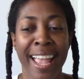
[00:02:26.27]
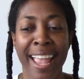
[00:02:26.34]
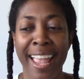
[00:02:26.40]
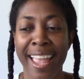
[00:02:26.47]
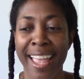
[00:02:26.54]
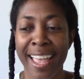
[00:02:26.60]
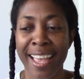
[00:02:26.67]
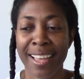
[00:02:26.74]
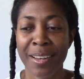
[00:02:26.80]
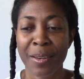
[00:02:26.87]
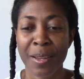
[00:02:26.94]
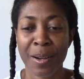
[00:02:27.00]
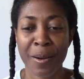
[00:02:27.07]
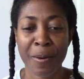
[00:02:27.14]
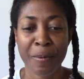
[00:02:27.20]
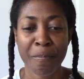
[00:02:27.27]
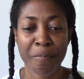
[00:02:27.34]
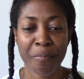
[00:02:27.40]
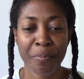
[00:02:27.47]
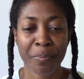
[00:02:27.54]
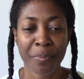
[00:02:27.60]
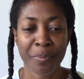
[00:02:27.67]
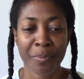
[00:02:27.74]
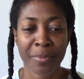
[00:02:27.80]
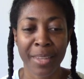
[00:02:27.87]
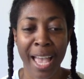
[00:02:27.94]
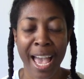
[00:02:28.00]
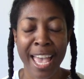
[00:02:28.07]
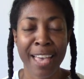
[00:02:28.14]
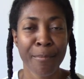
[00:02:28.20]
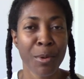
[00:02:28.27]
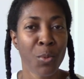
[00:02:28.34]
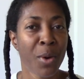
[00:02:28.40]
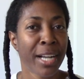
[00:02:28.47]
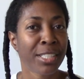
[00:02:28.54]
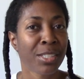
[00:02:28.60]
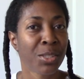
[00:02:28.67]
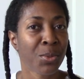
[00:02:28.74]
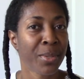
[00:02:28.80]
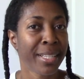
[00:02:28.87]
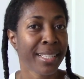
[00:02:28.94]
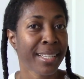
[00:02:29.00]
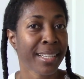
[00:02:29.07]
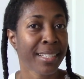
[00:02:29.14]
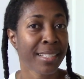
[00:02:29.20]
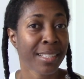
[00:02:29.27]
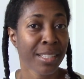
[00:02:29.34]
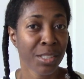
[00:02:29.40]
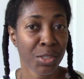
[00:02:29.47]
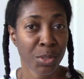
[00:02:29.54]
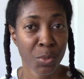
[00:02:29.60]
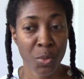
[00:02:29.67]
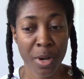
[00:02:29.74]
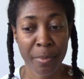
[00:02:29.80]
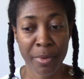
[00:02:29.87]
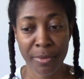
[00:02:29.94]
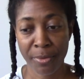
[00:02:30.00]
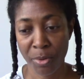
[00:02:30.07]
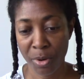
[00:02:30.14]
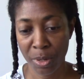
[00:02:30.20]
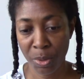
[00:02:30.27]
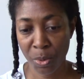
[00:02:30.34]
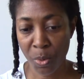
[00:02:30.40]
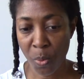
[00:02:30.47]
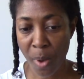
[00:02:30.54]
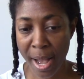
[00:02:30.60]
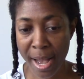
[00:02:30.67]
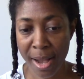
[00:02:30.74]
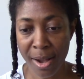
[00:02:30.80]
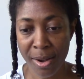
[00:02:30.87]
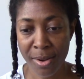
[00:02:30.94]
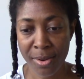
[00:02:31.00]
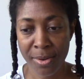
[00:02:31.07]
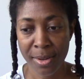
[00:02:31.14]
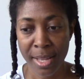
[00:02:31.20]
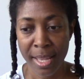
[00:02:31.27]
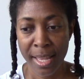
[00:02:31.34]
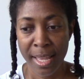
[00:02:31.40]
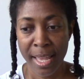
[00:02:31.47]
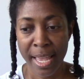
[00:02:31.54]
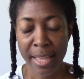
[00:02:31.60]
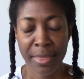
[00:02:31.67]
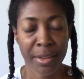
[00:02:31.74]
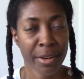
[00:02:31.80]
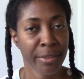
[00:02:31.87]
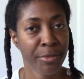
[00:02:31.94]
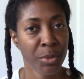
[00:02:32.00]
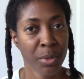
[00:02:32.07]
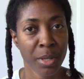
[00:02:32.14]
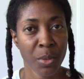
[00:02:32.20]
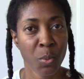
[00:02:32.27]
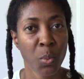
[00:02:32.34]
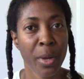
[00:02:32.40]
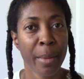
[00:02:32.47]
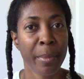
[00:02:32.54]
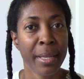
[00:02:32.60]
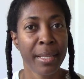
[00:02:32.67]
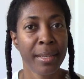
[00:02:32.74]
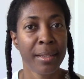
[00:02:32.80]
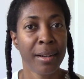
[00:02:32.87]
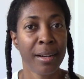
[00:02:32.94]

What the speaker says: And I have been watching 22nd Century Woman for a little while, and there are a few other women.